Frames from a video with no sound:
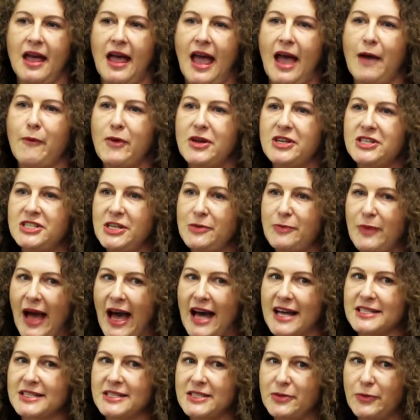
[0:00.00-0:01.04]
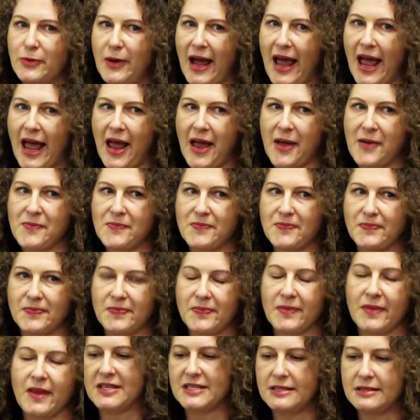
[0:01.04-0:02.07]
And when she passed away,
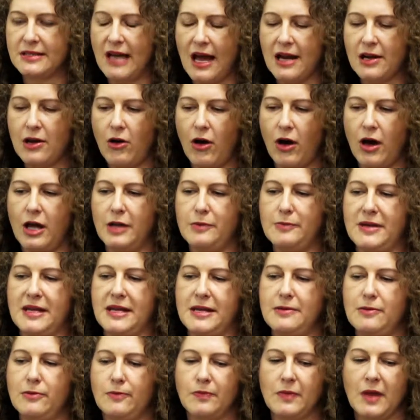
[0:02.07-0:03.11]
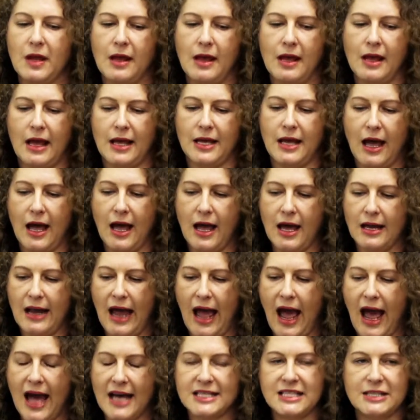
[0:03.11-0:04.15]
the son called me and
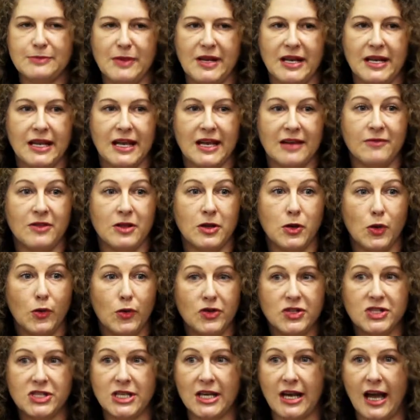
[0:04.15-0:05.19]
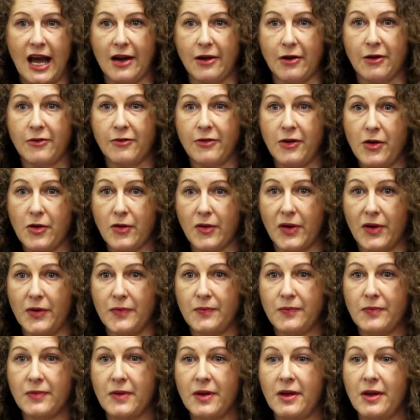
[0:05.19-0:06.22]
asked me to give the eulogy at her funeral.
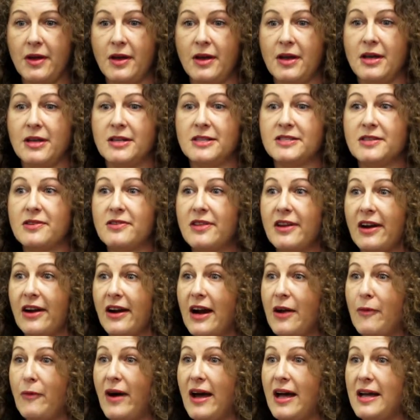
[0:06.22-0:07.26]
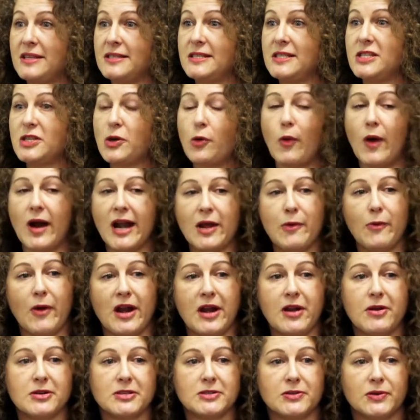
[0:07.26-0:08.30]
So there I was,
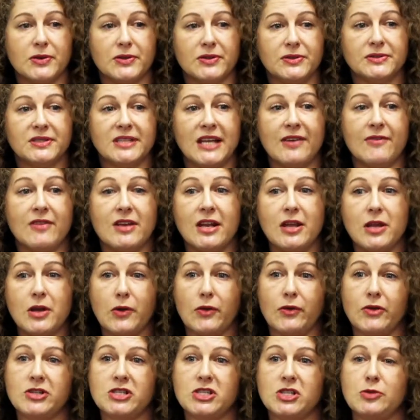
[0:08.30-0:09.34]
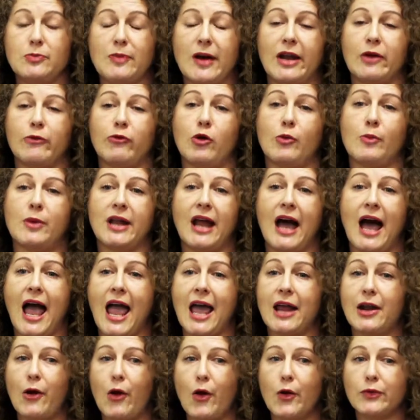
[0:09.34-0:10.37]
21 years old, giving a eulogy about a woman
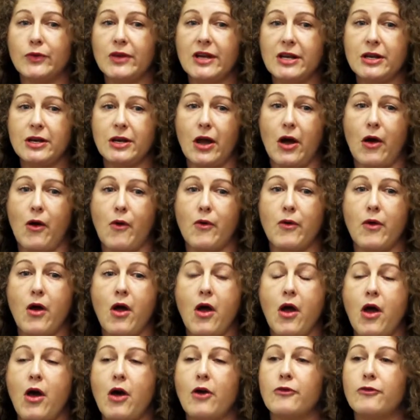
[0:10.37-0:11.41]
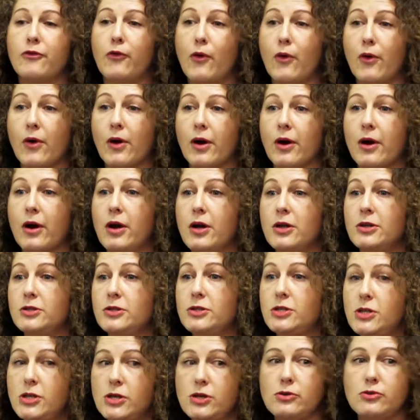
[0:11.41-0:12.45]
I had only known for
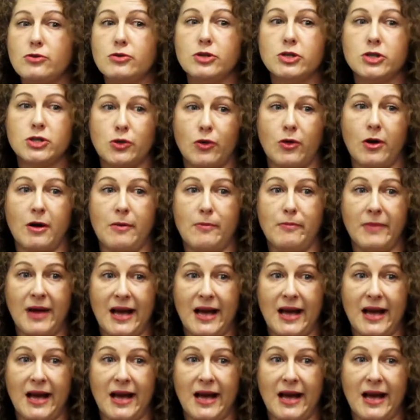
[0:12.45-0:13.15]
2 short